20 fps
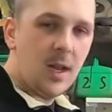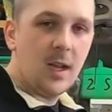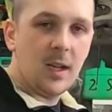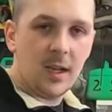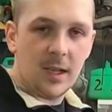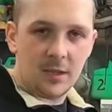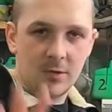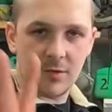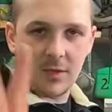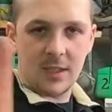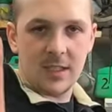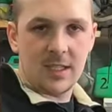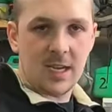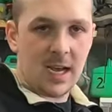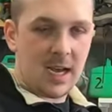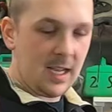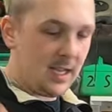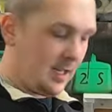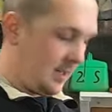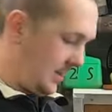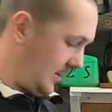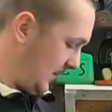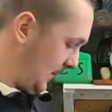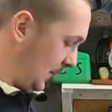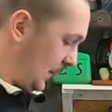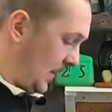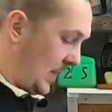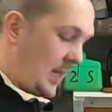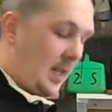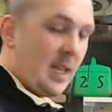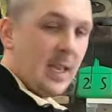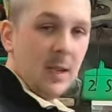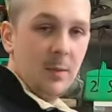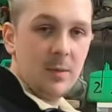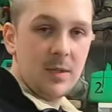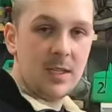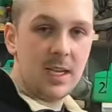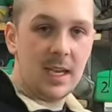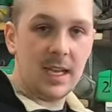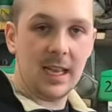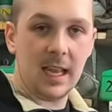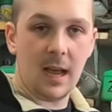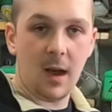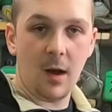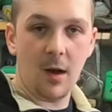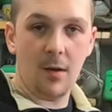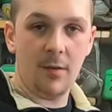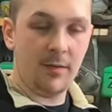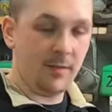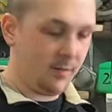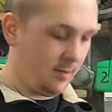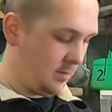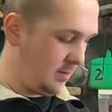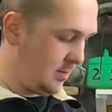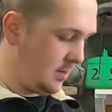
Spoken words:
Let's restart this. It was the inlet off,